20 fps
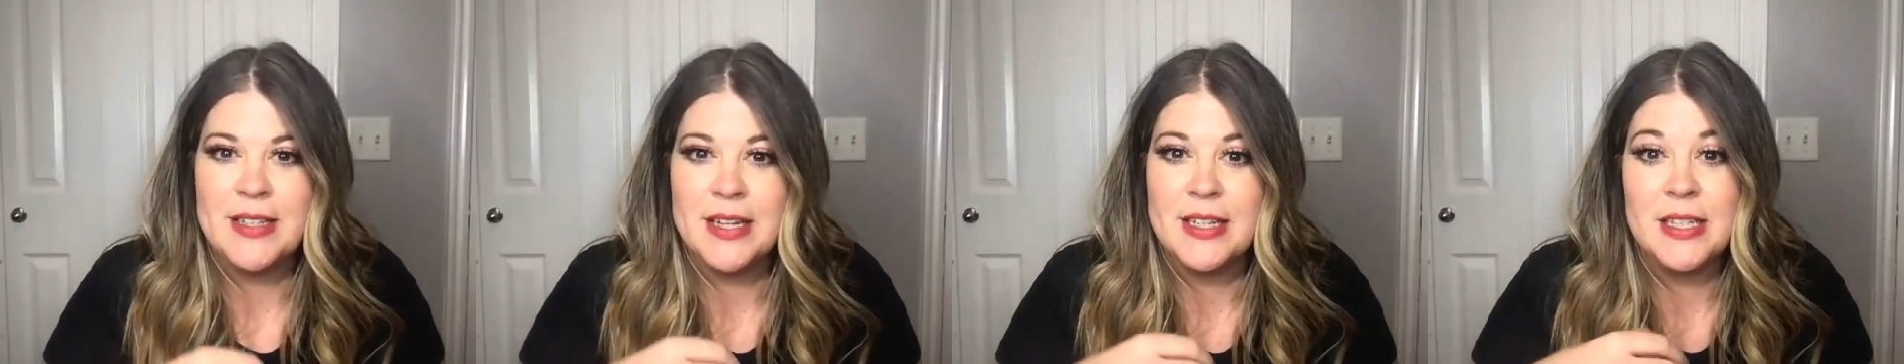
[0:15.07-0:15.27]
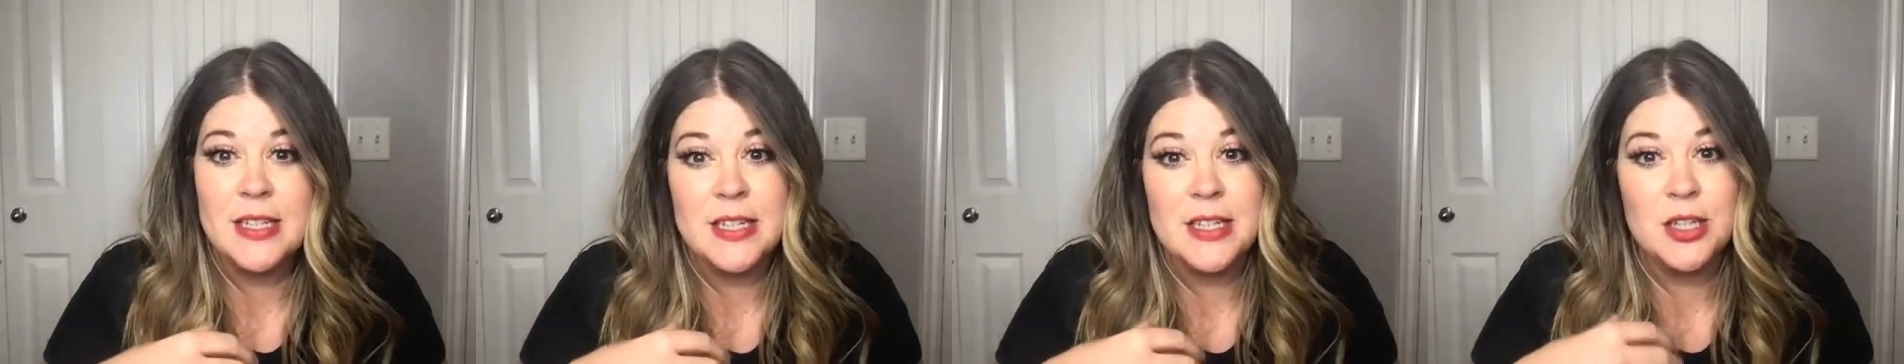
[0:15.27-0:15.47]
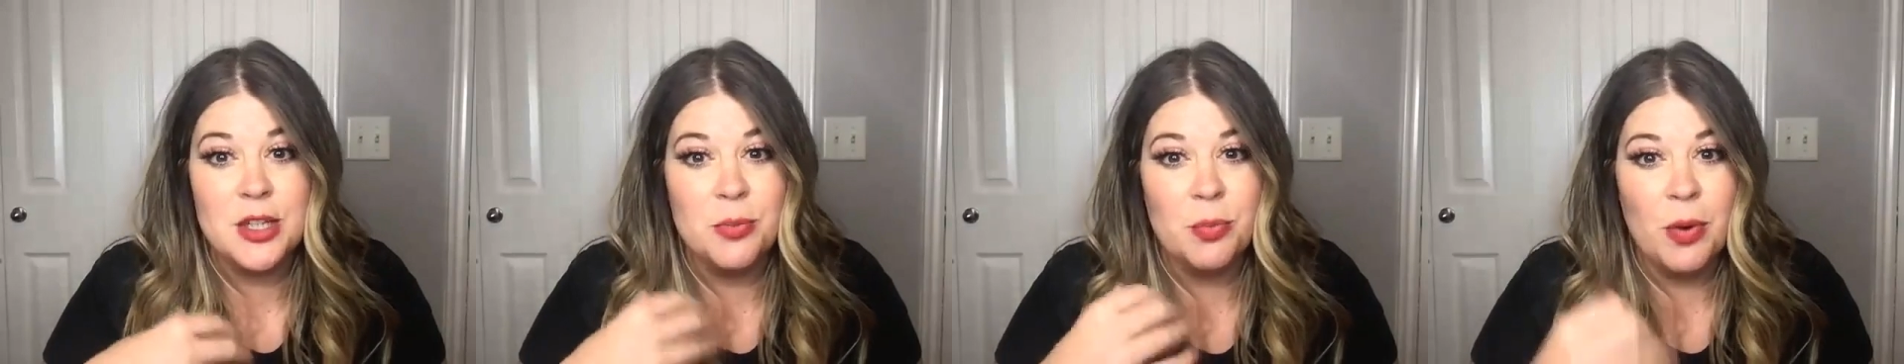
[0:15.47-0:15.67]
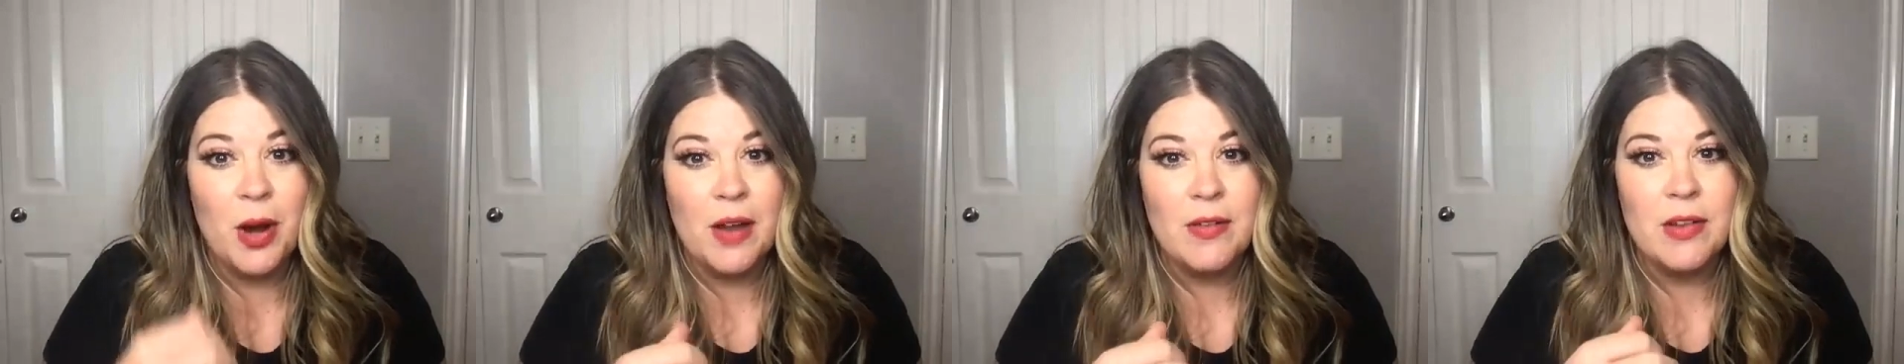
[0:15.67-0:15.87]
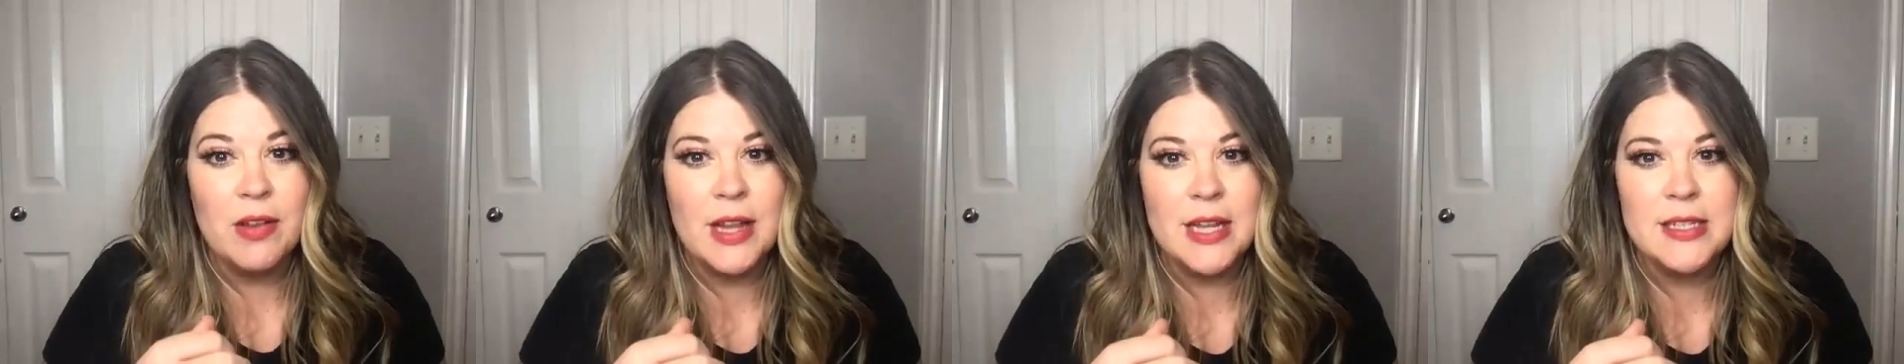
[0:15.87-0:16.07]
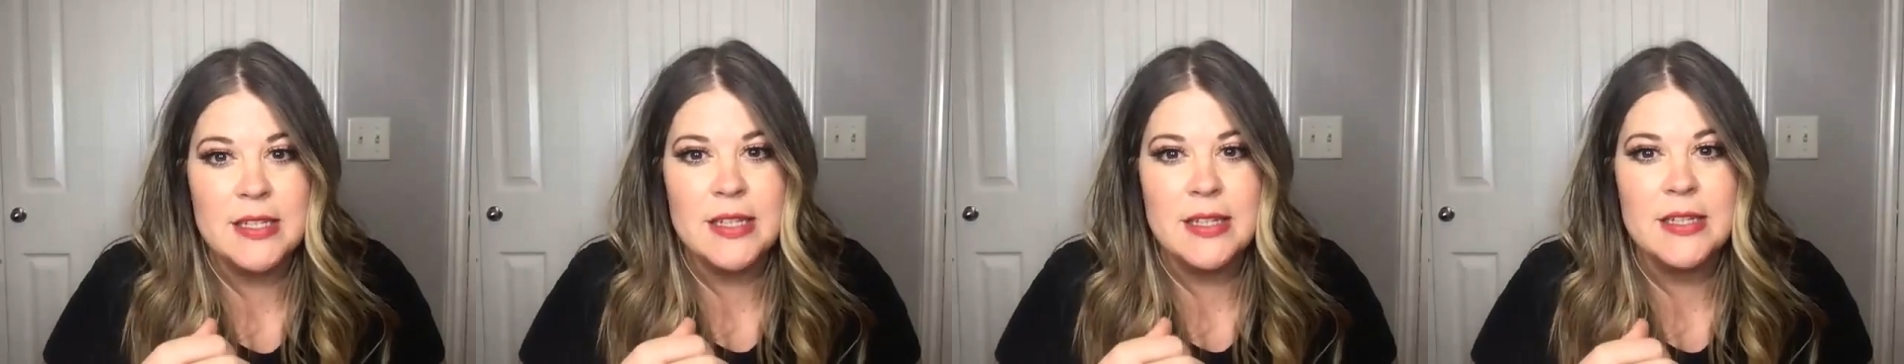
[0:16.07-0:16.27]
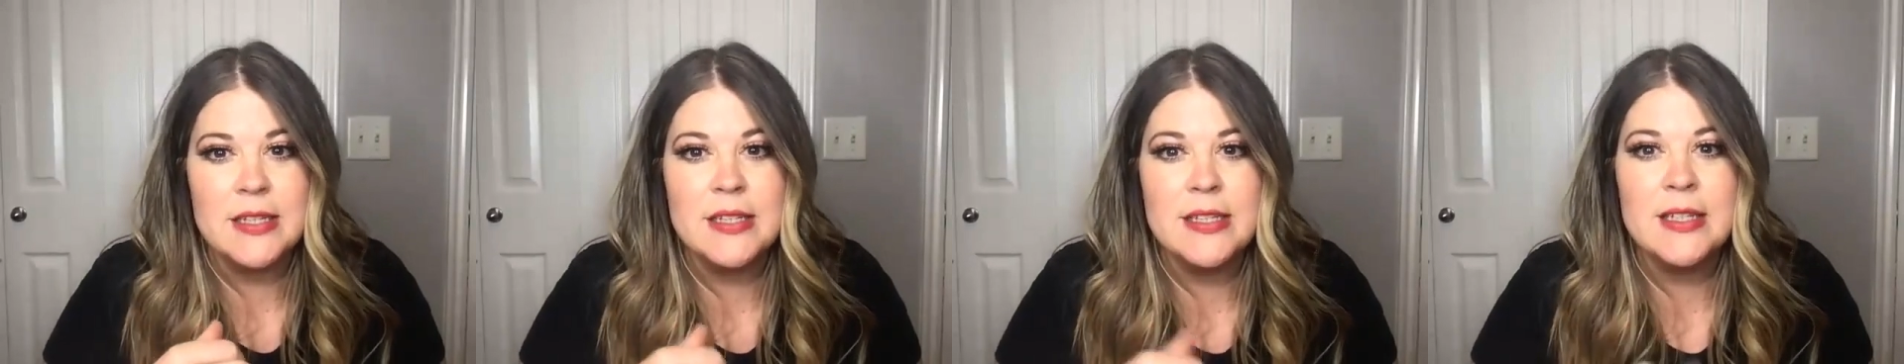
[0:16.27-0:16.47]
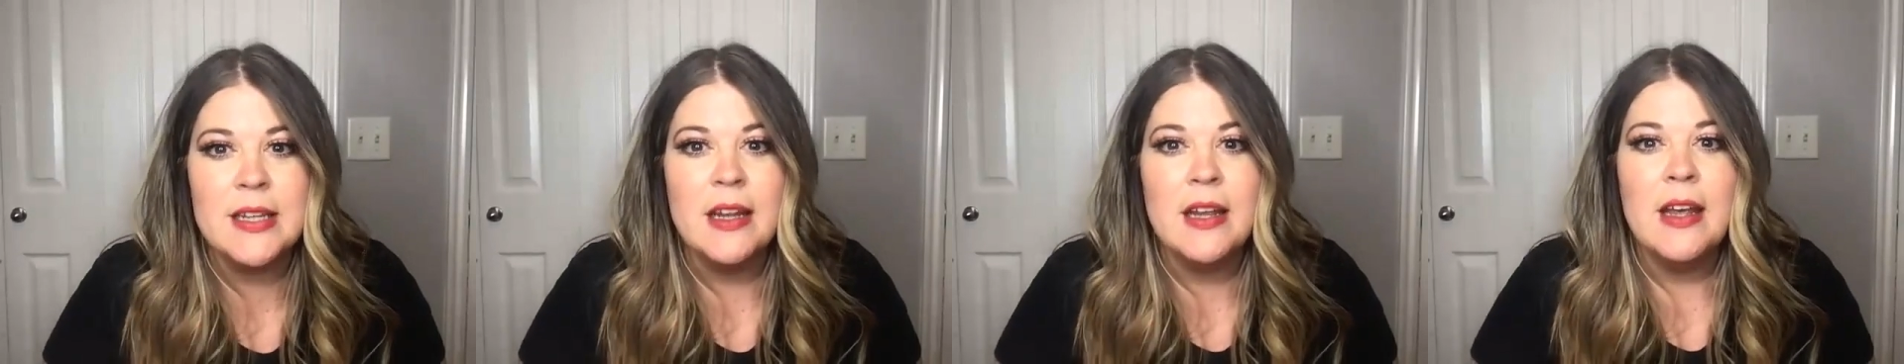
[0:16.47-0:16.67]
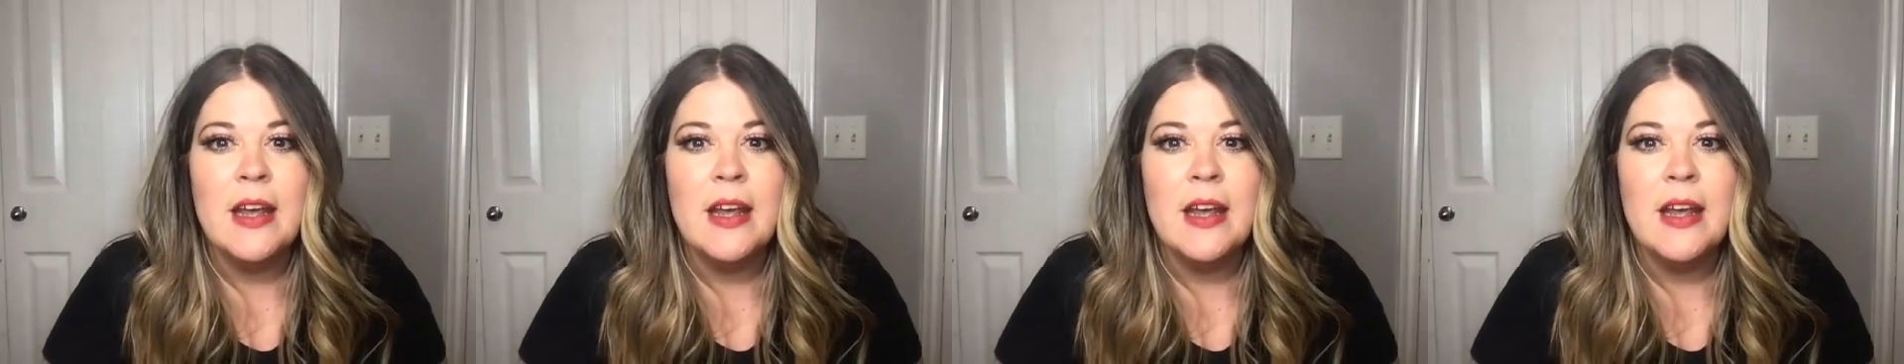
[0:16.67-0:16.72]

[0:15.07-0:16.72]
I didn't do private lessons.